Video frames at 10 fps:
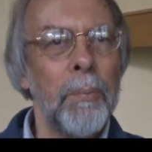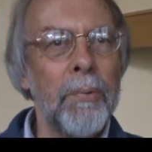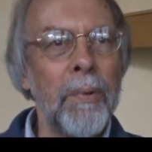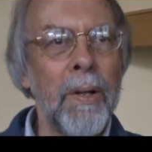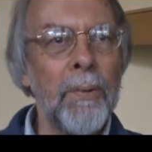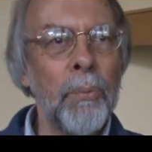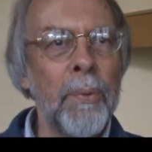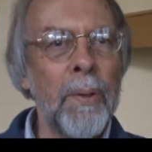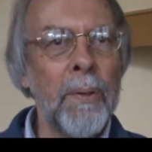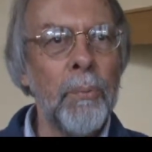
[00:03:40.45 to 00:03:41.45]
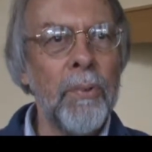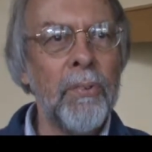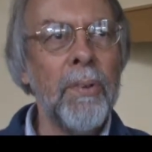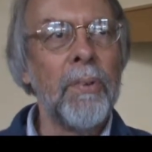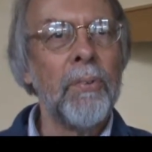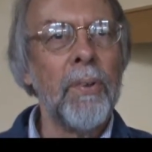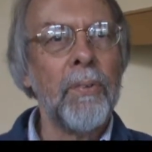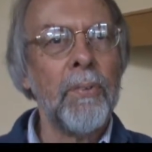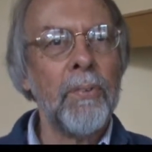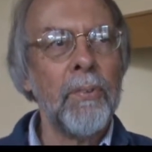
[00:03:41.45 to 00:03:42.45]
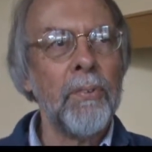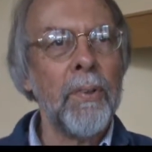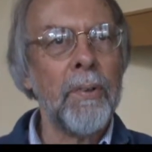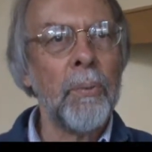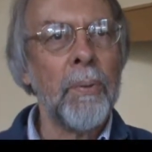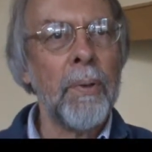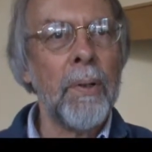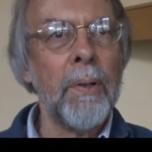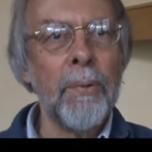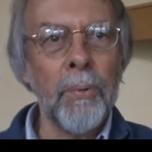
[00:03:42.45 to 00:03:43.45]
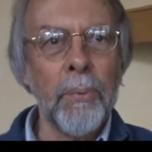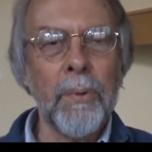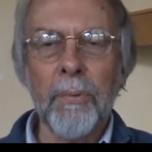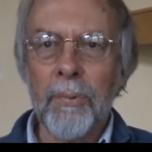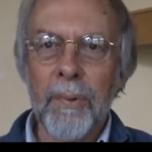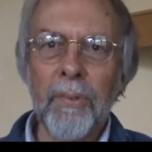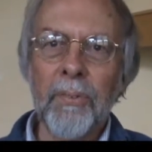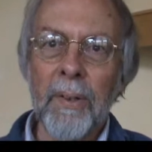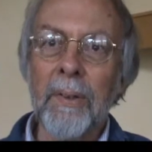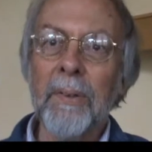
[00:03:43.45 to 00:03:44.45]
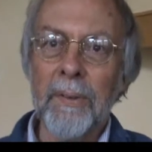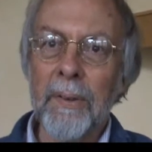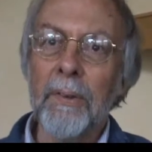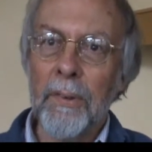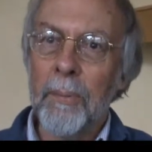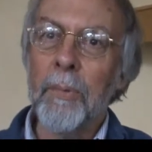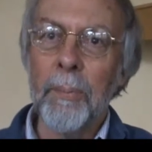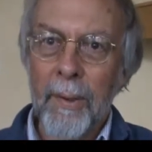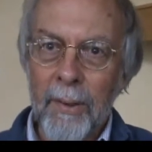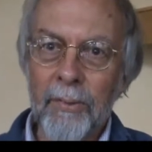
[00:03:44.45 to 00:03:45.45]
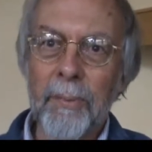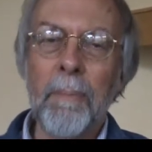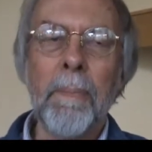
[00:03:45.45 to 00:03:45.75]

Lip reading: But rather, we see ourselves as a center where all the work of Riddle Center can come to blossom.